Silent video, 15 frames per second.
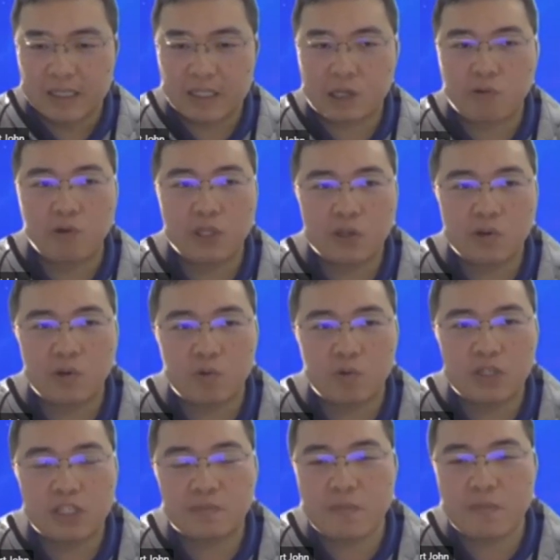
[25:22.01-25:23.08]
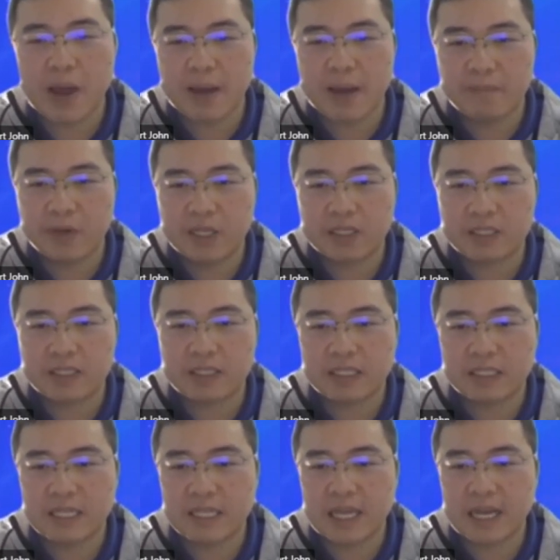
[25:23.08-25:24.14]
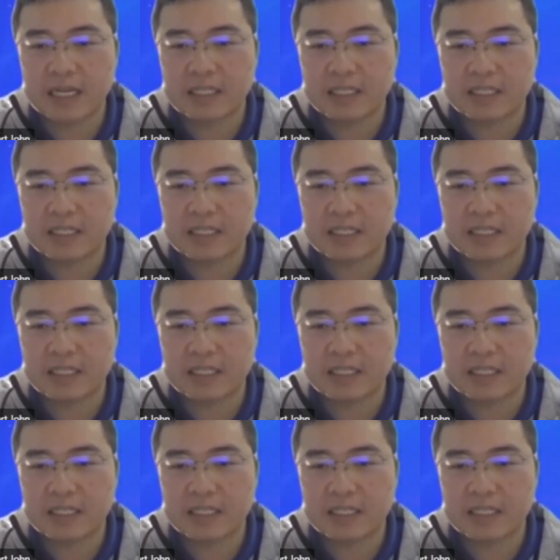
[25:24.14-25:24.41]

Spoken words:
the critical wind speed map is something like